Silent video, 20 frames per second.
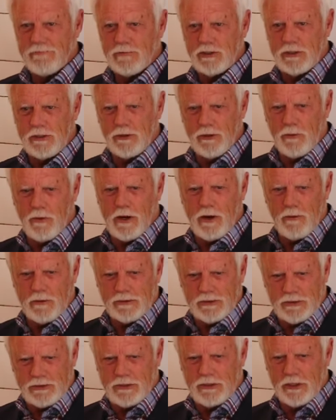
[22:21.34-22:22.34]
She knew what it
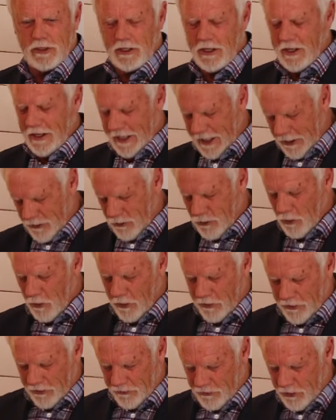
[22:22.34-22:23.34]
was to
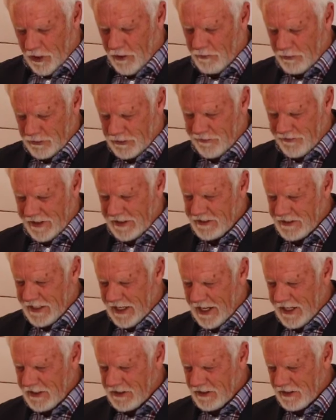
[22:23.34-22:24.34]
endure the troubles of
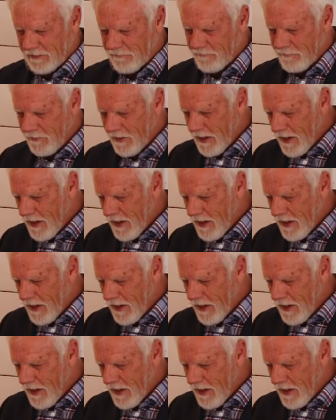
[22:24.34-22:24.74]
education.